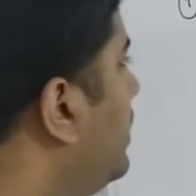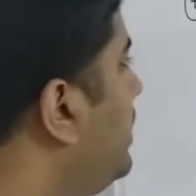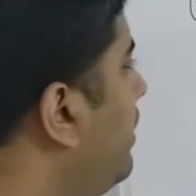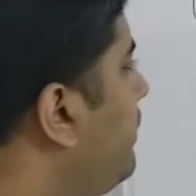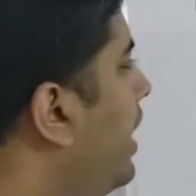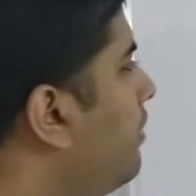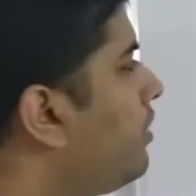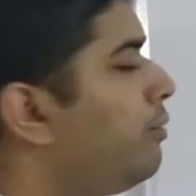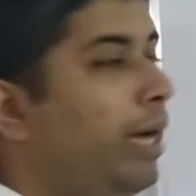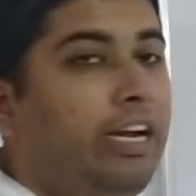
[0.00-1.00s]
Then we
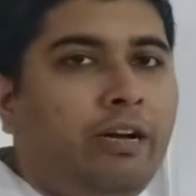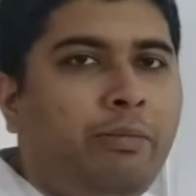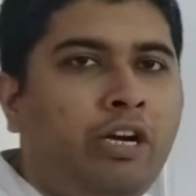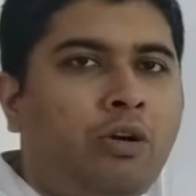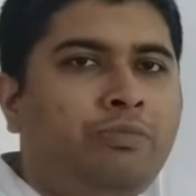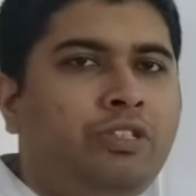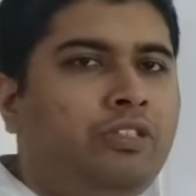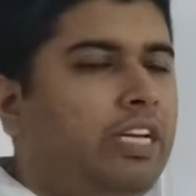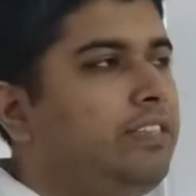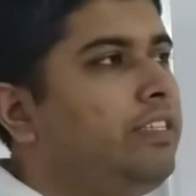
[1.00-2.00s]
have abandonment
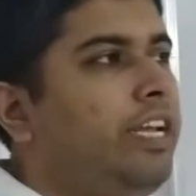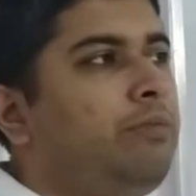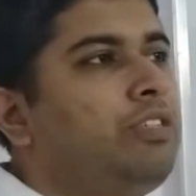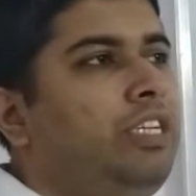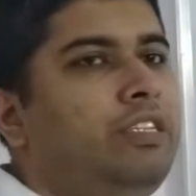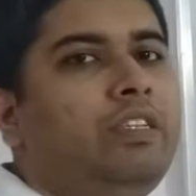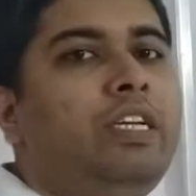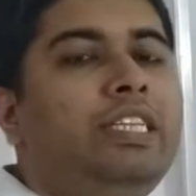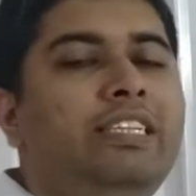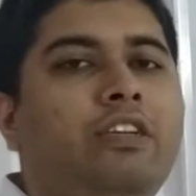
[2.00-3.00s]
options. As the name suggests,
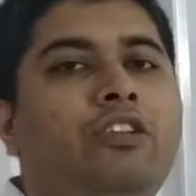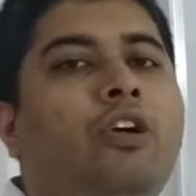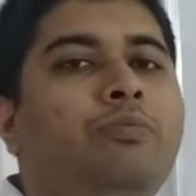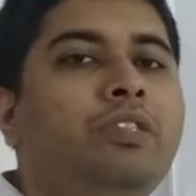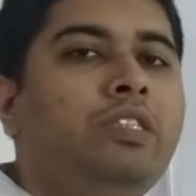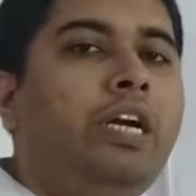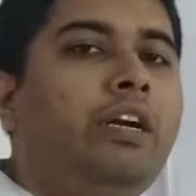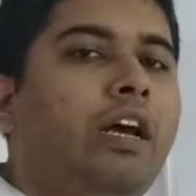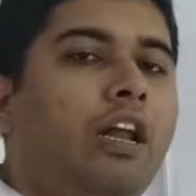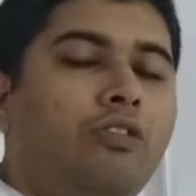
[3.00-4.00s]
these are the options
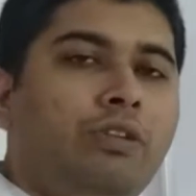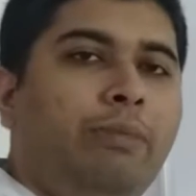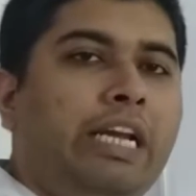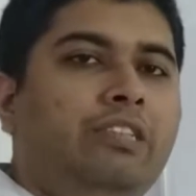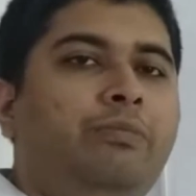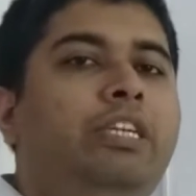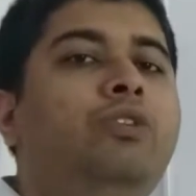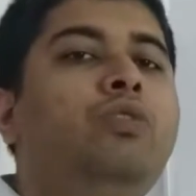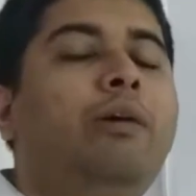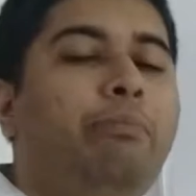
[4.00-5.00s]
that allow the management
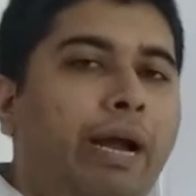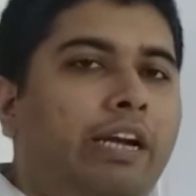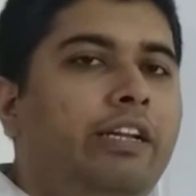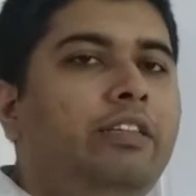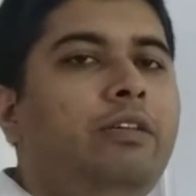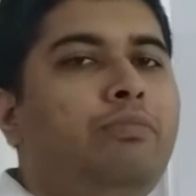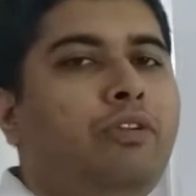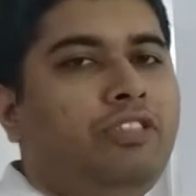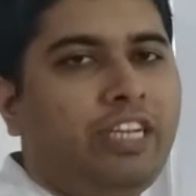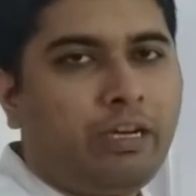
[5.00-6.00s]
to abandon the
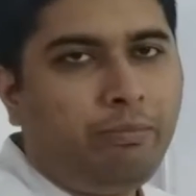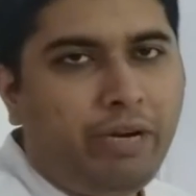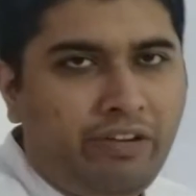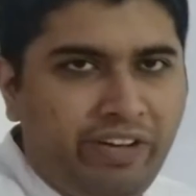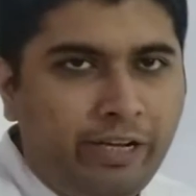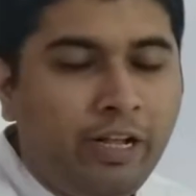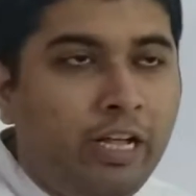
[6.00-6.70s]
project midway.